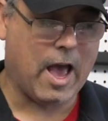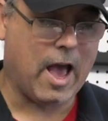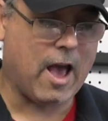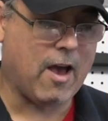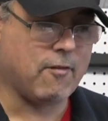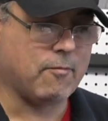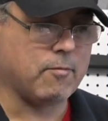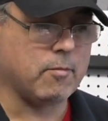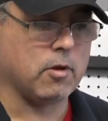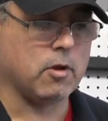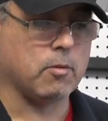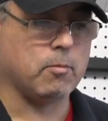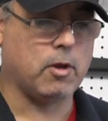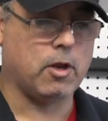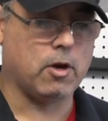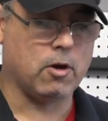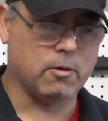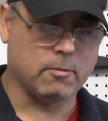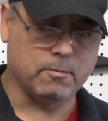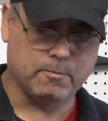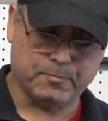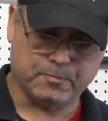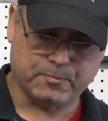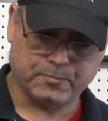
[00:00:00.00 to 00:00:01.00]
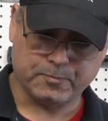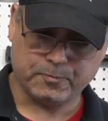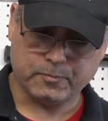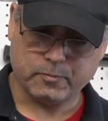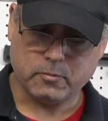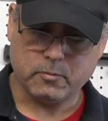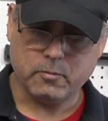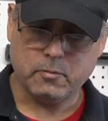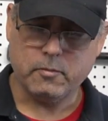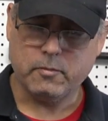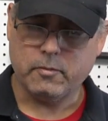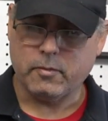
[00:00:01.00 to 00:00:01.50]
2.5mm.
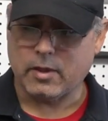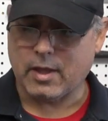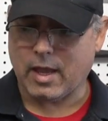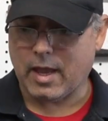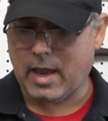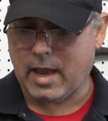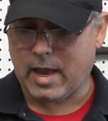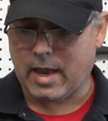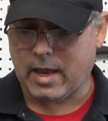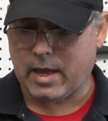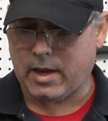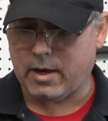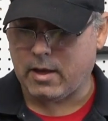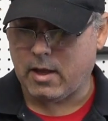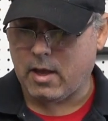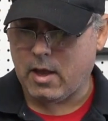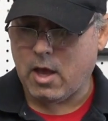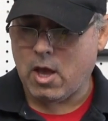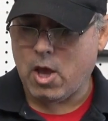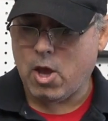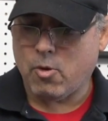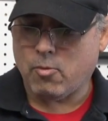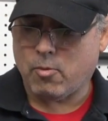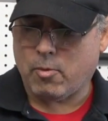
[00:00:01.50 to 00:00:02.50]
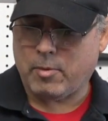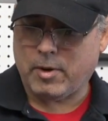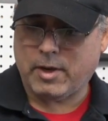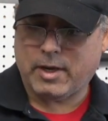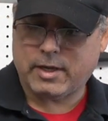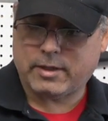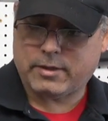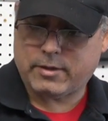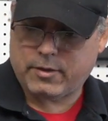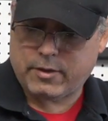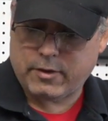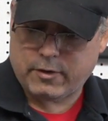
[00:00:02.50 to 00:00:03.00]
And when we
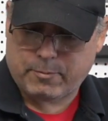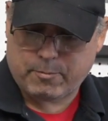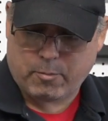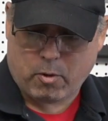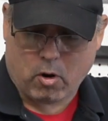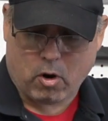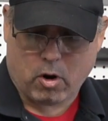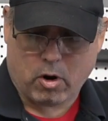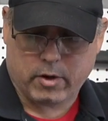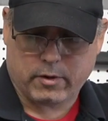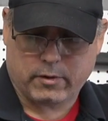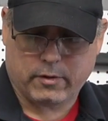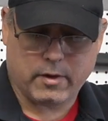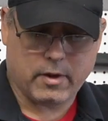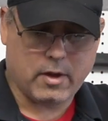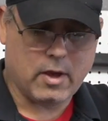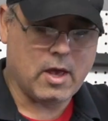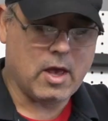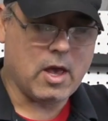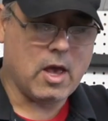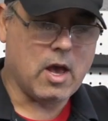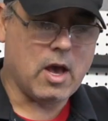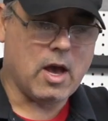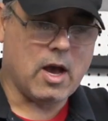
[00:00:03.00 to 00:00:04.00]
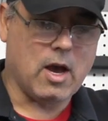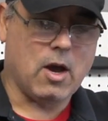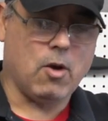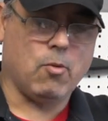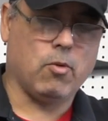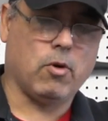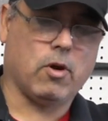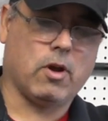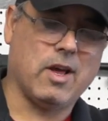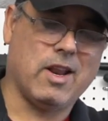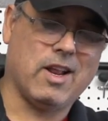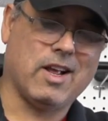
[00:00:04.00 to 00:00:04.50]
get to this part,
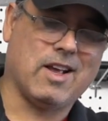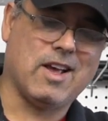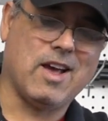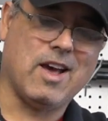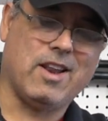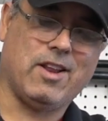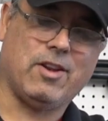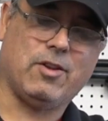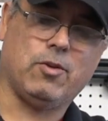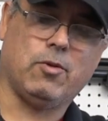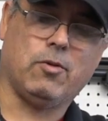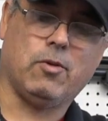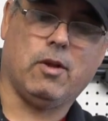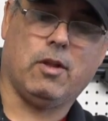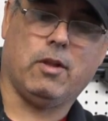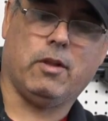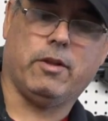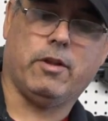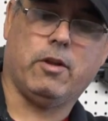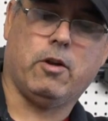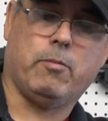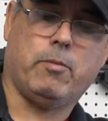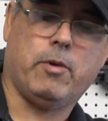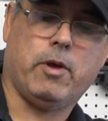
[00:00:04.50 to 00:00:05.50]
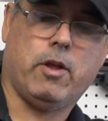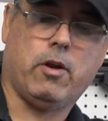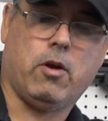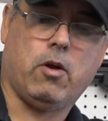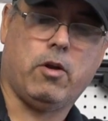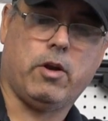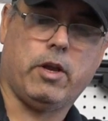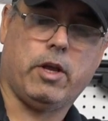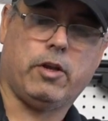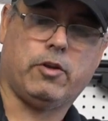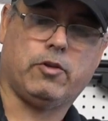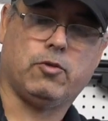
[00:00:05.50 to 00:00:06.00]
we're going to kind of do a little bit
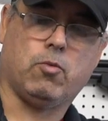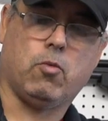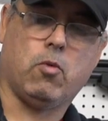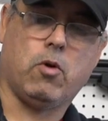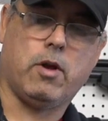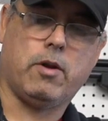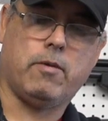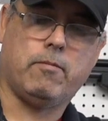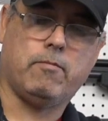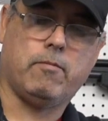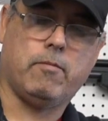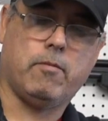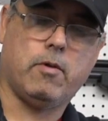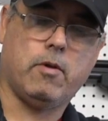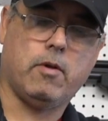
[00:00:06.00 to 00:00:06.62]
on each one.